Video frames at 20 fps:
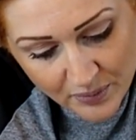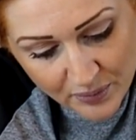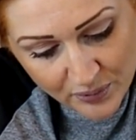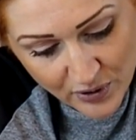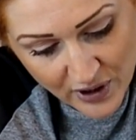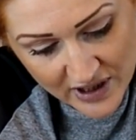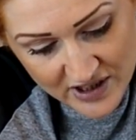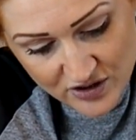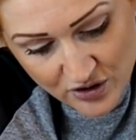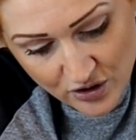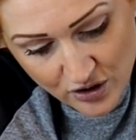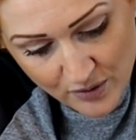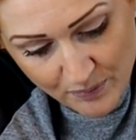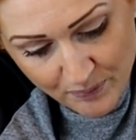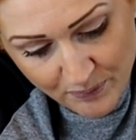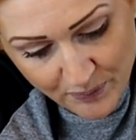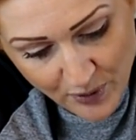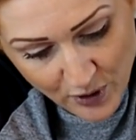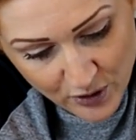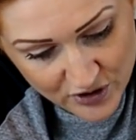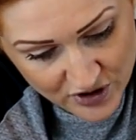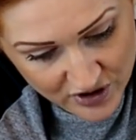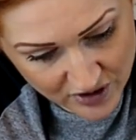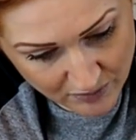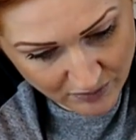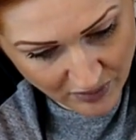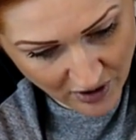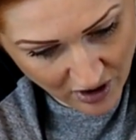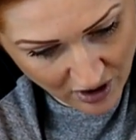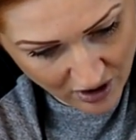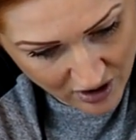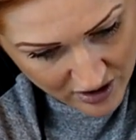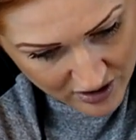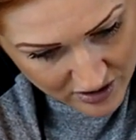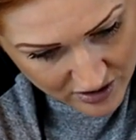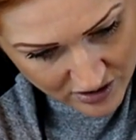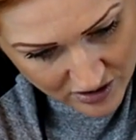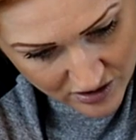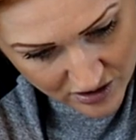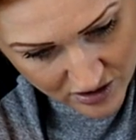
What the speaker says: press on the bottom part,